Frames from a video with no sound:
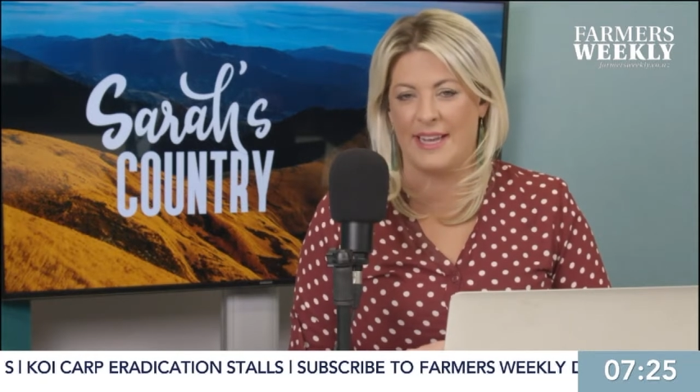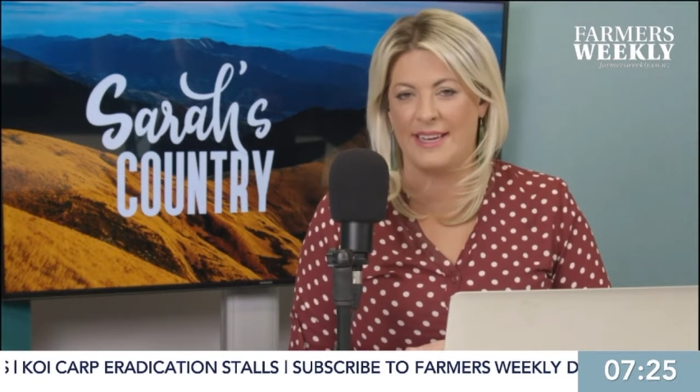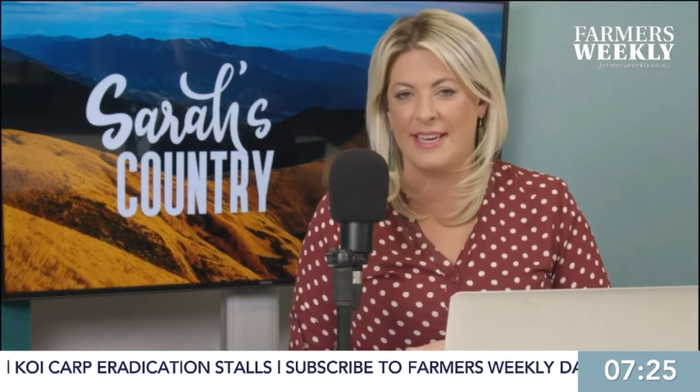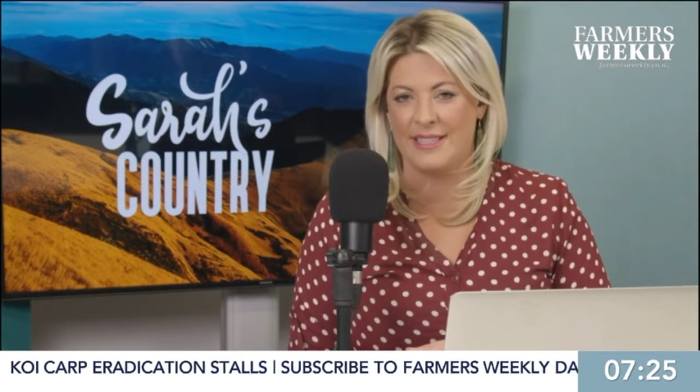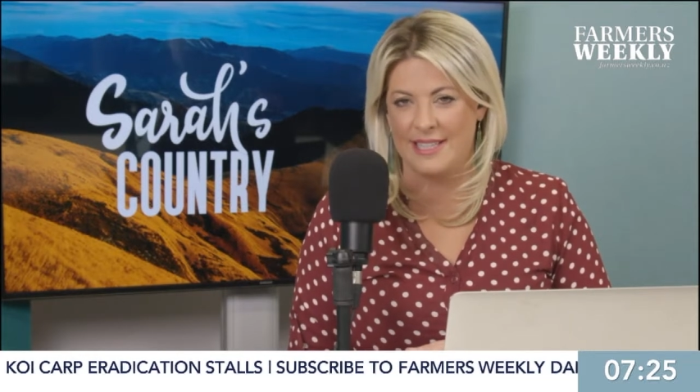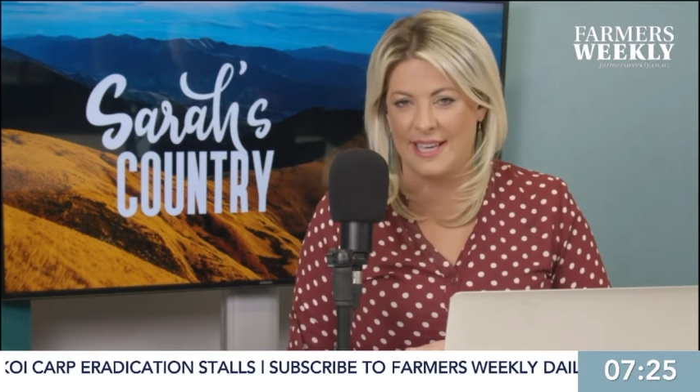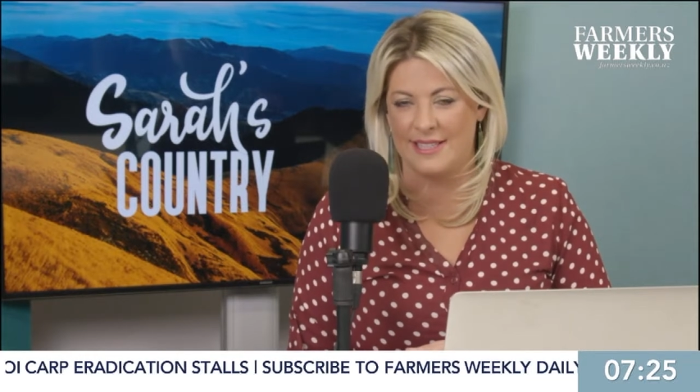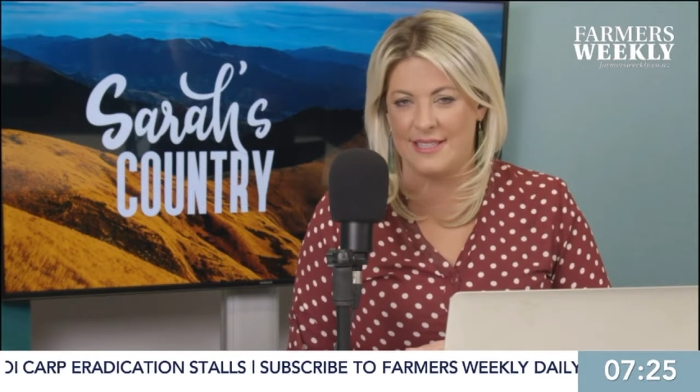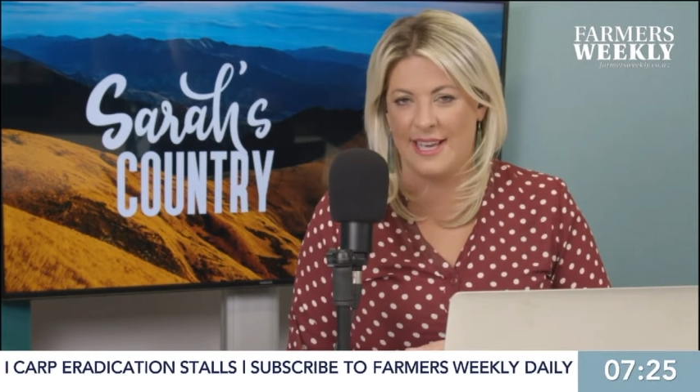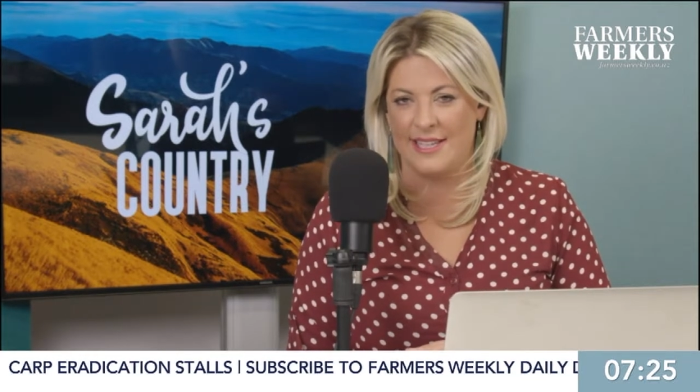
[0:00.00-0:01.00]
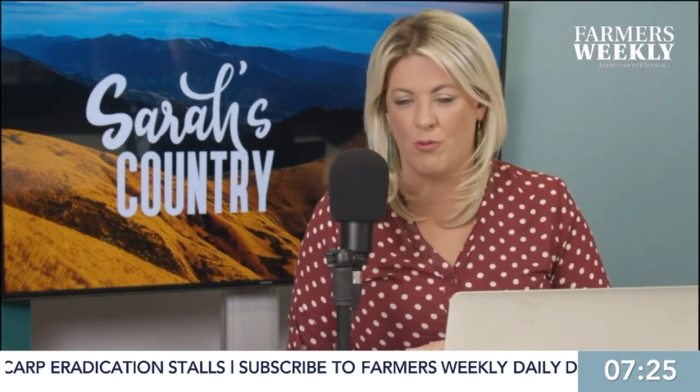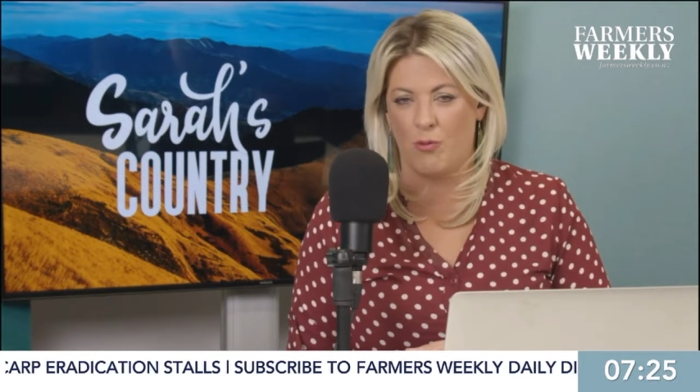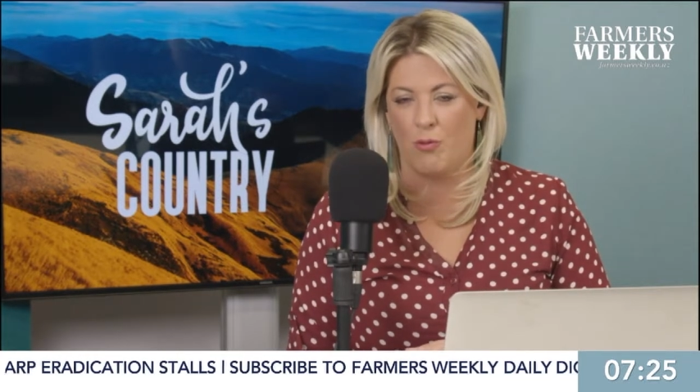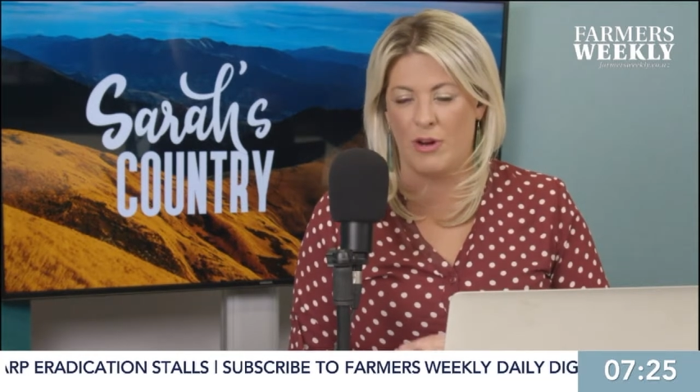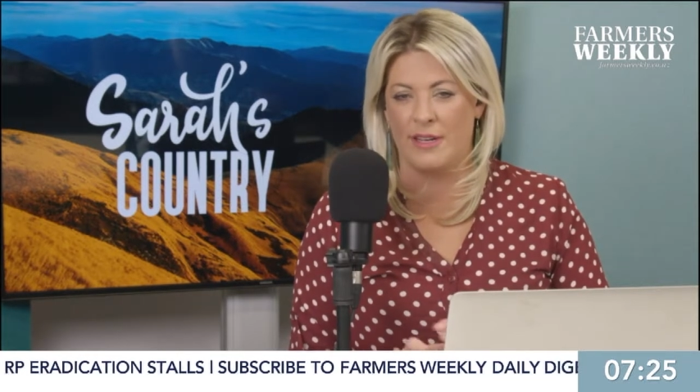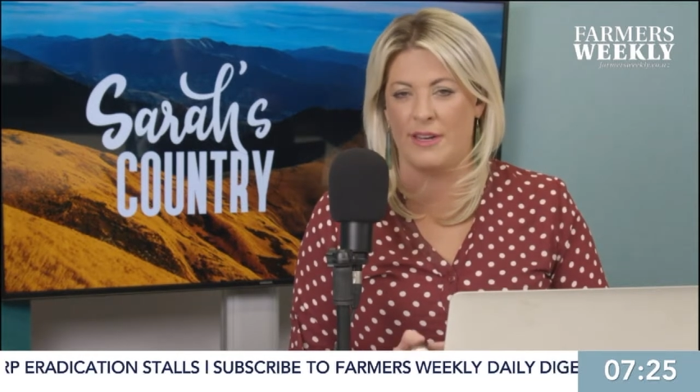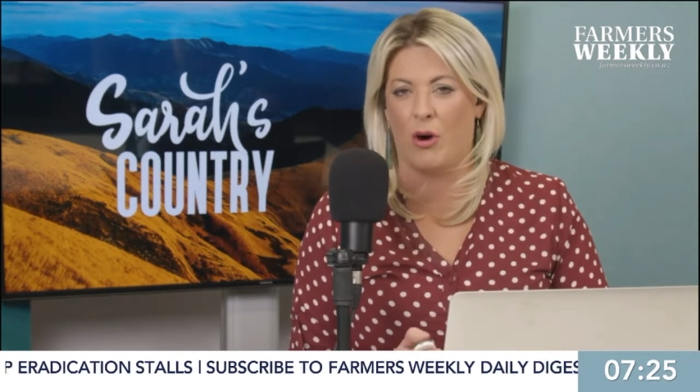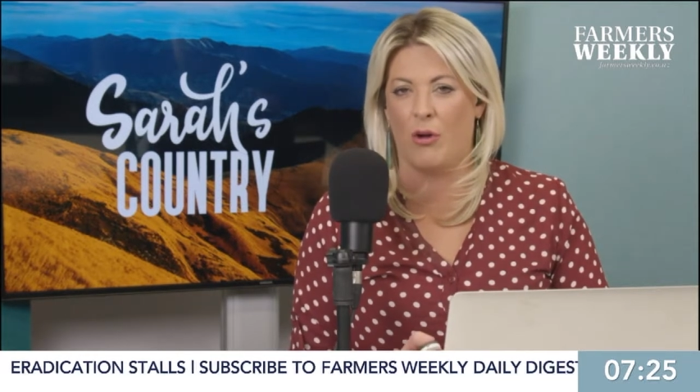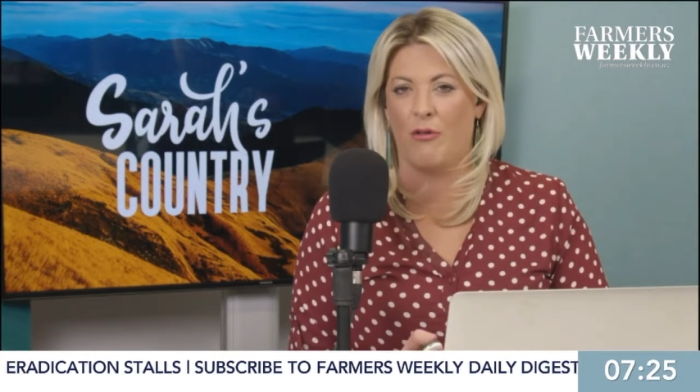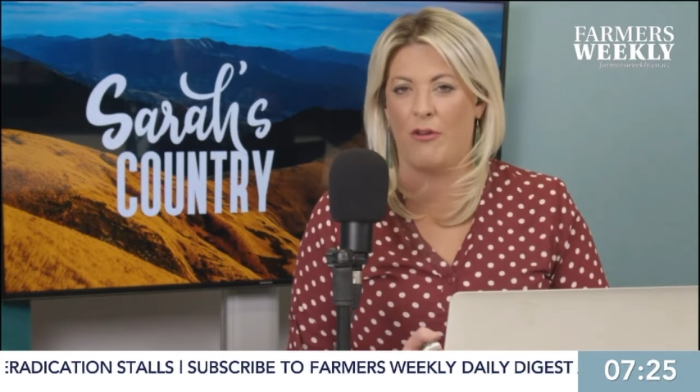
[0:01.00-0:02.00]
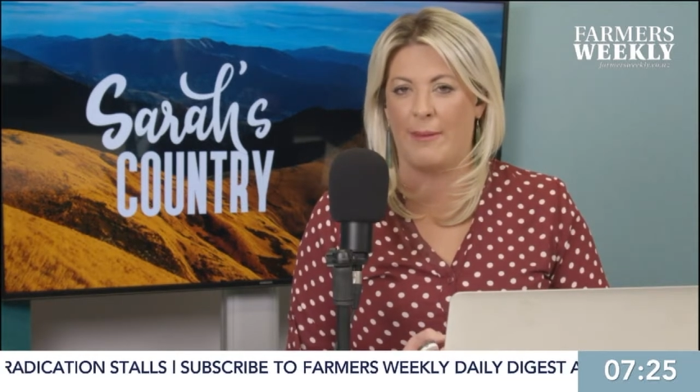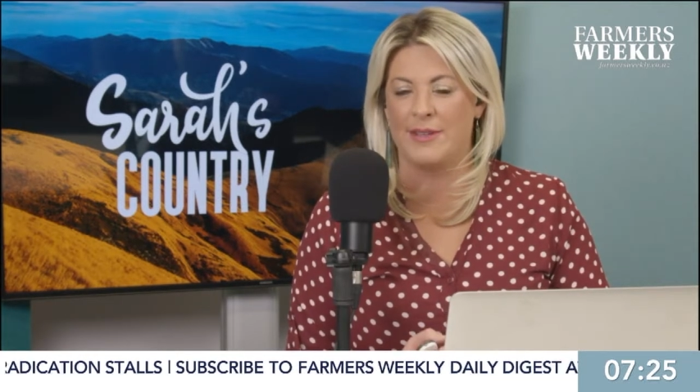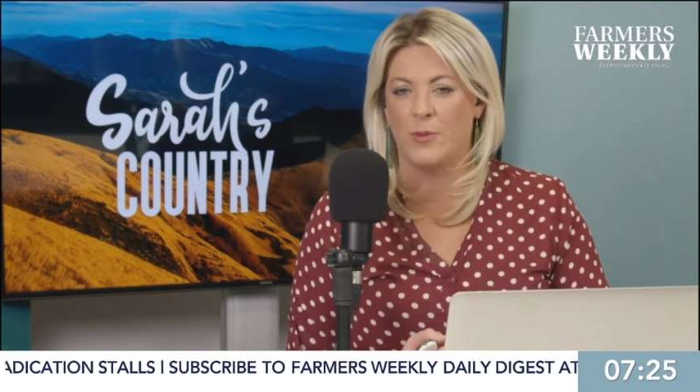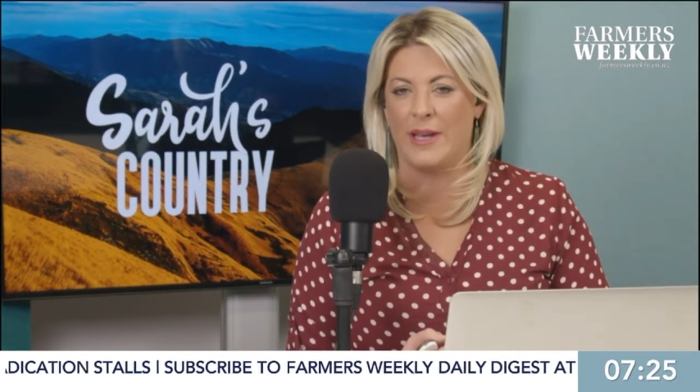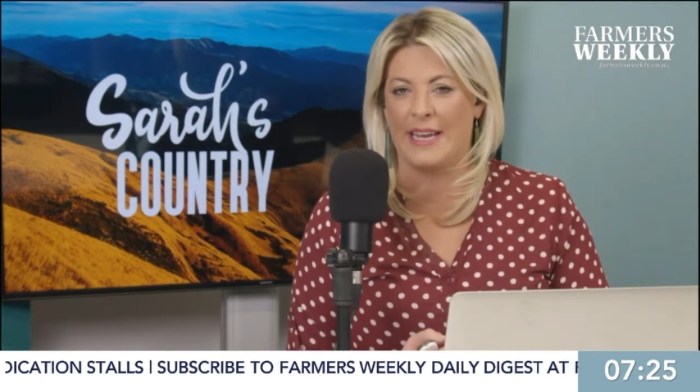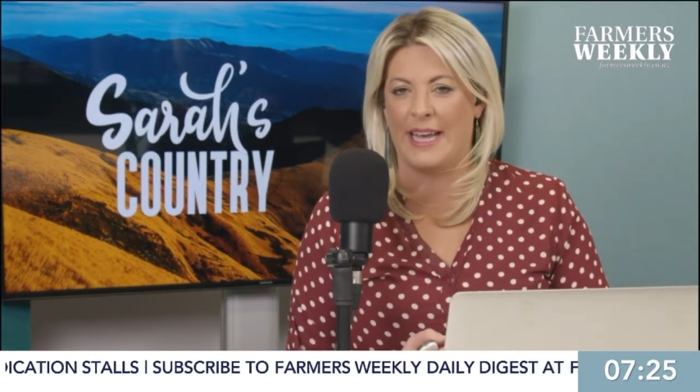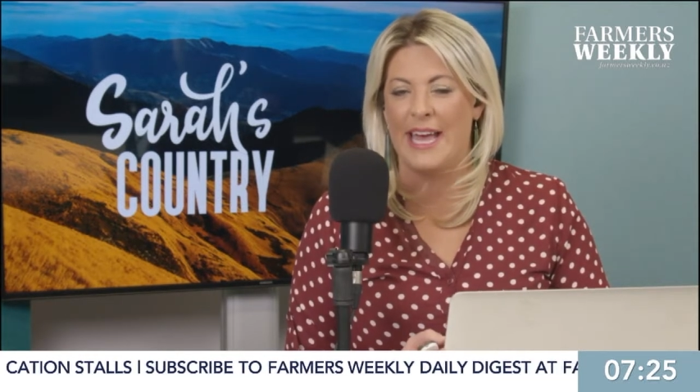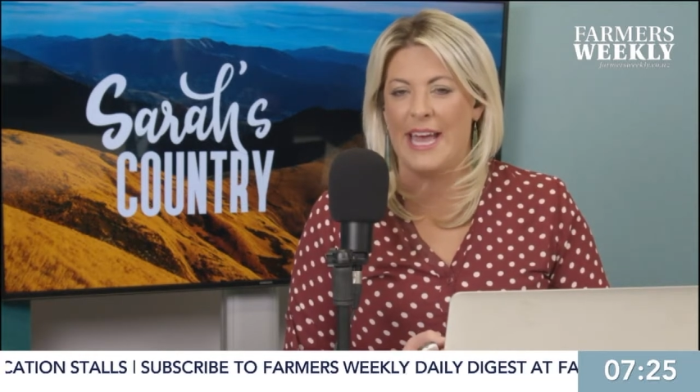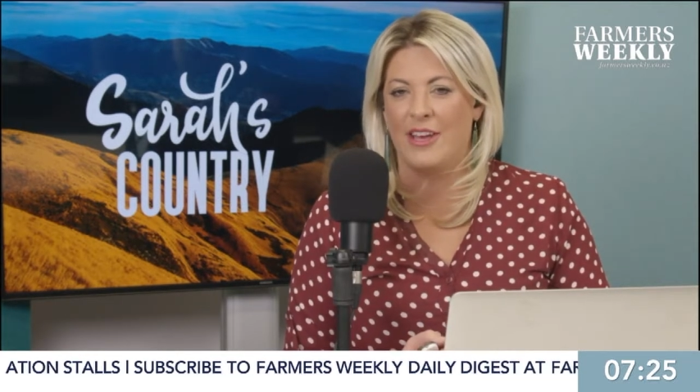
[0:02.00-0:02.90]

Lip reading: our next guest has written on Farmers Weekly.